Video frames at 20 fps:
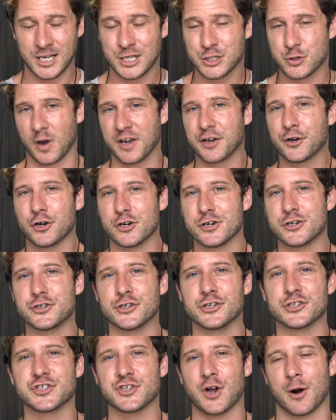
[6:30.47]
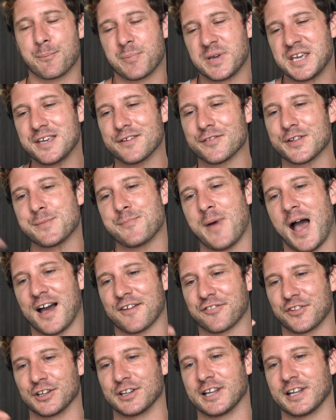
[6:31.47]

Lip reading: So I encourage you to start peeling back the